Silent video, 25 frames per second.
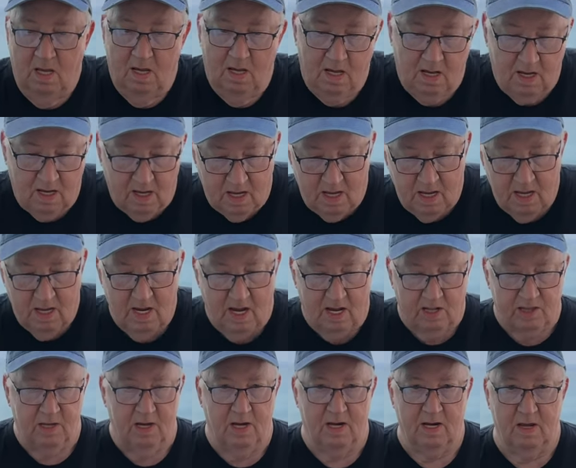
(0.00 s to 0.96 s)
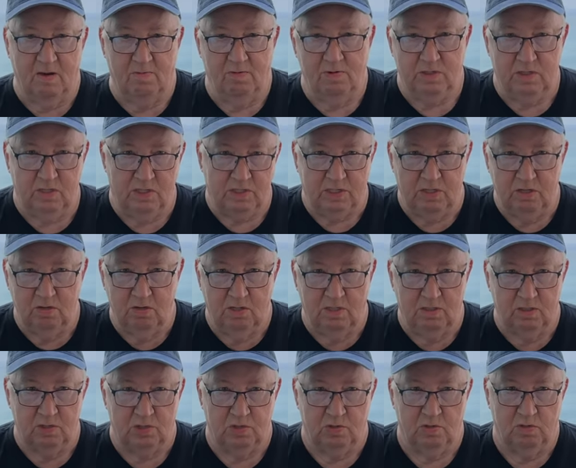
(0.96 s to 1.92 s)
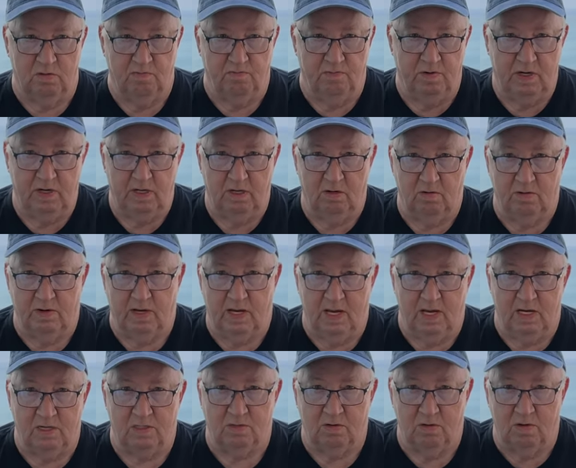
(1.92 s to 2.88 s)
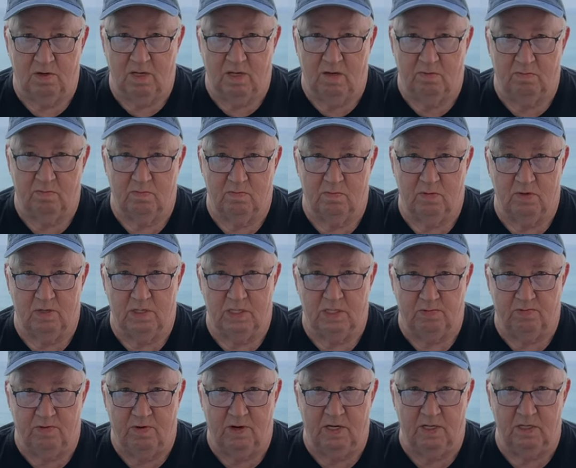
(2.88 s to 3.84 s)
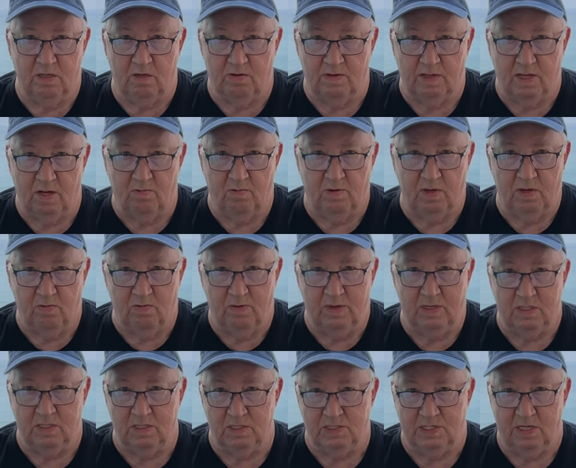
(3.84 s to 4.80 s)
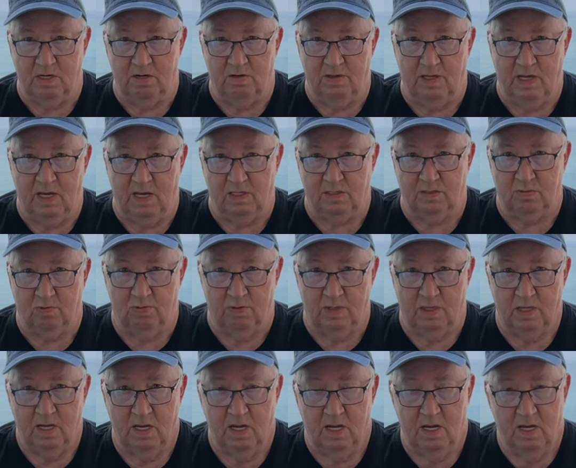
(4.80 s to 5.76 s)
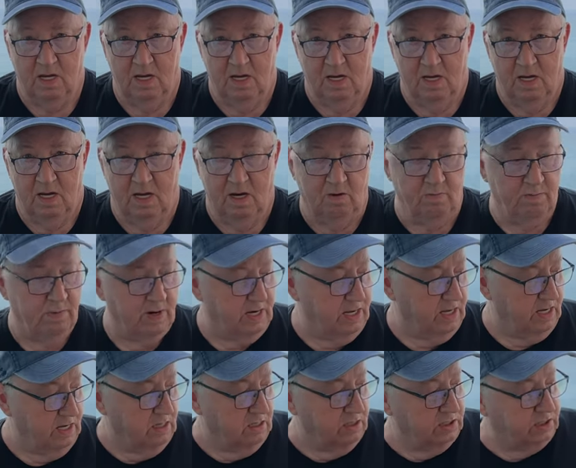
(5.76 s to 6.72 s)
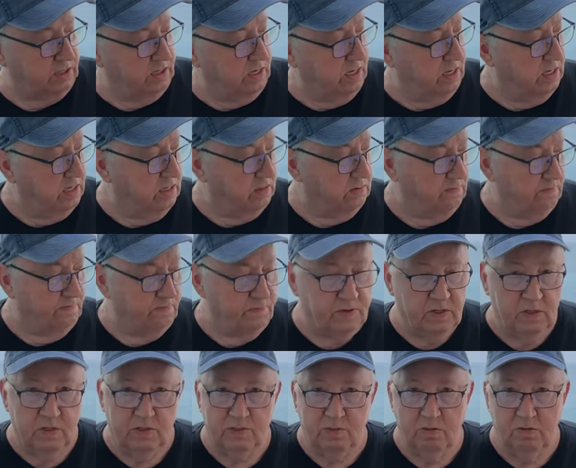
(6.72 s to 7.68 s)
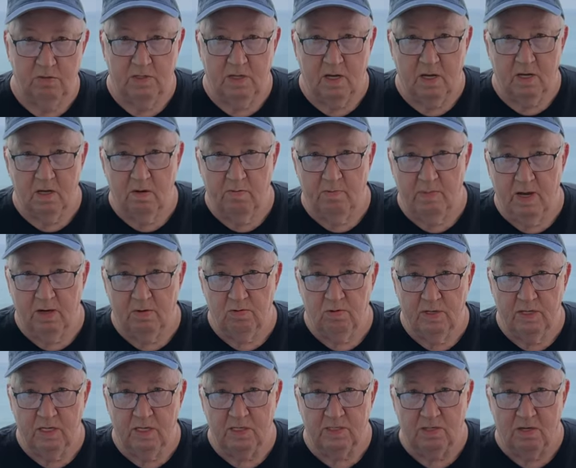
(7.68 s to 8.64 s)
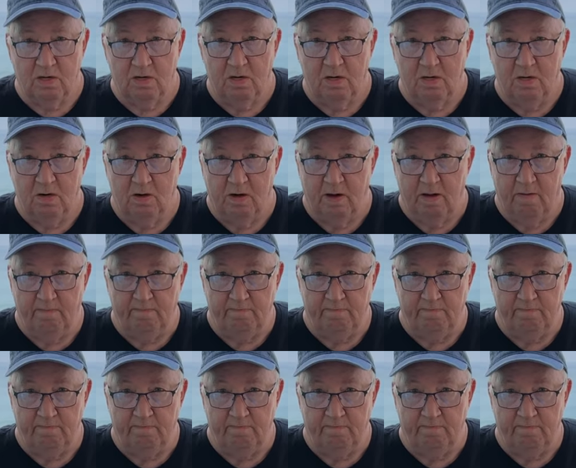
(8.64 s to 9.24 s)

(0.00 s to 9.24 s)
uh, I thought I would just do a little short video on answer him on this video, and that way we can share the answer with everybody else. And as soon as I come back, we'll get started on it.